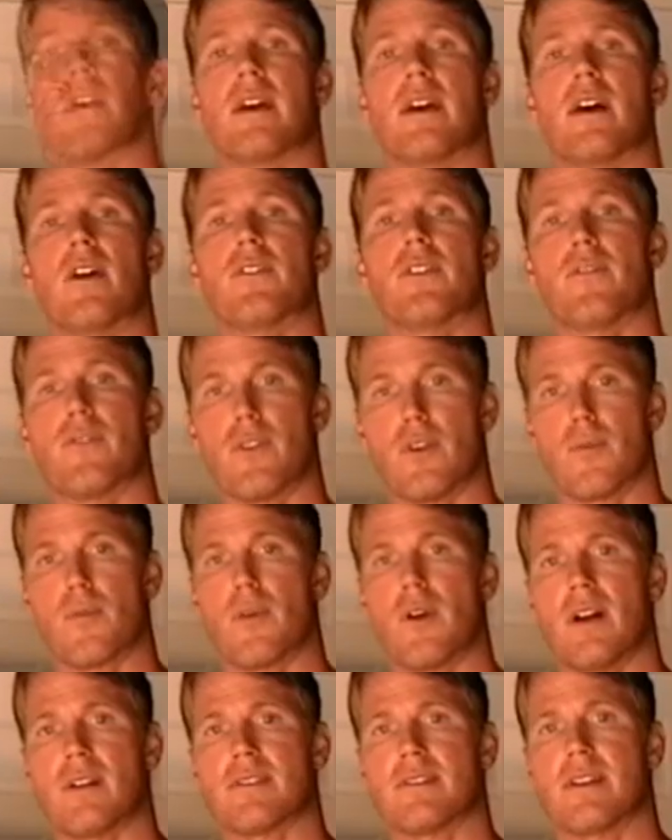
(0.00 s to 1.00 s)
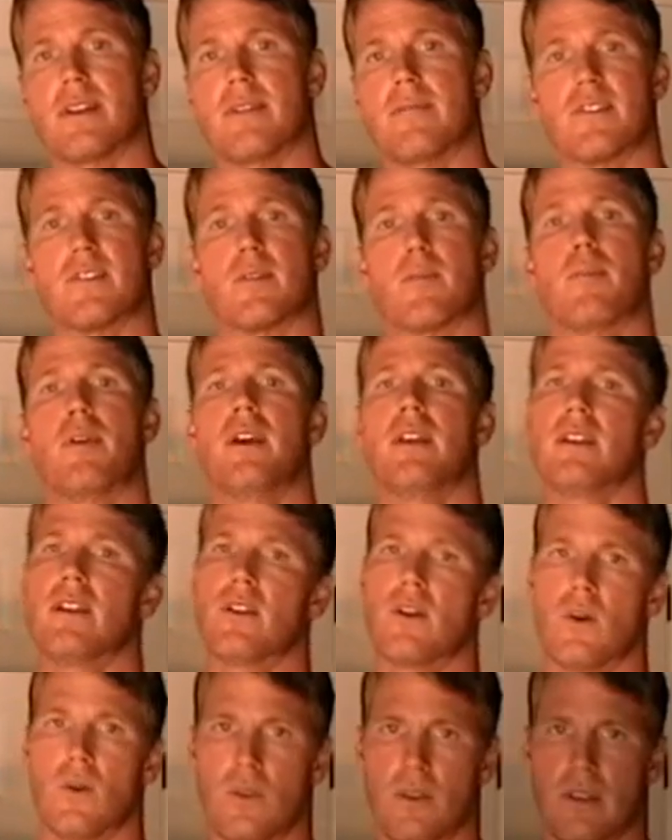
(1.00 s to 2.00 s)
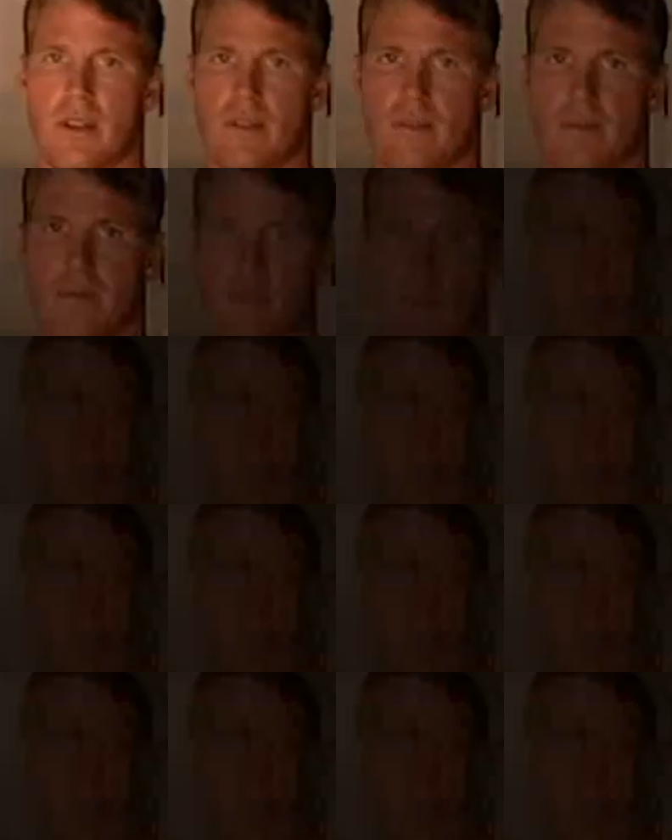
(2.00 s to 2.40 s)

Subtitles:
healthy for your prostate. It's opinion only.